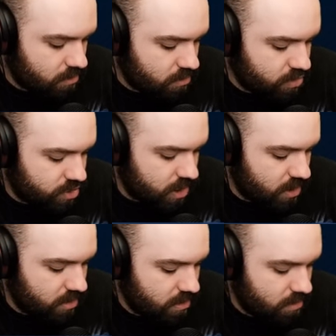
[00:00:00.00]

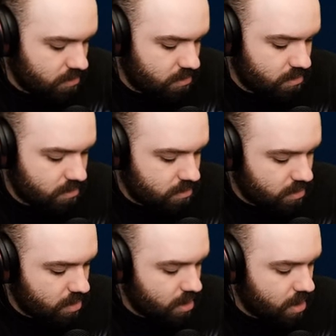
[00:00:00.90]
shed.
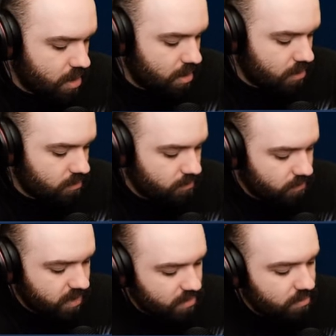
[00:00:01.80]

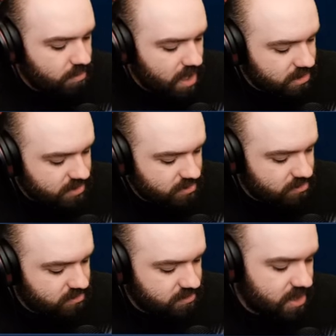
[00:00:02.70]
Real
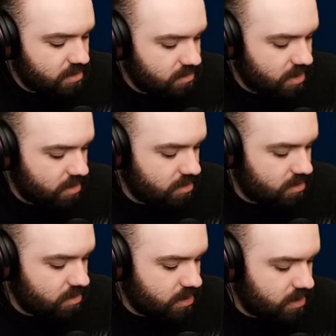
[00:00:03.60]
monsters are down
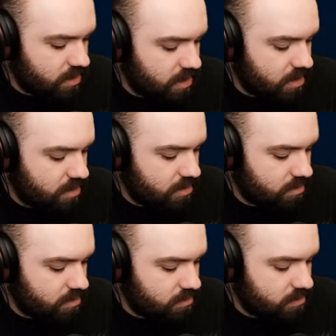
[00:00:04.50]
there. And
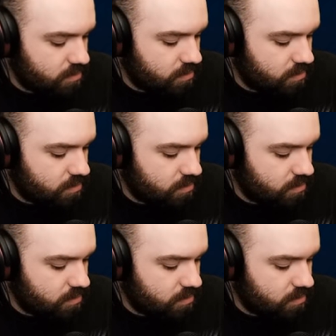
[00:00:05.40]
then,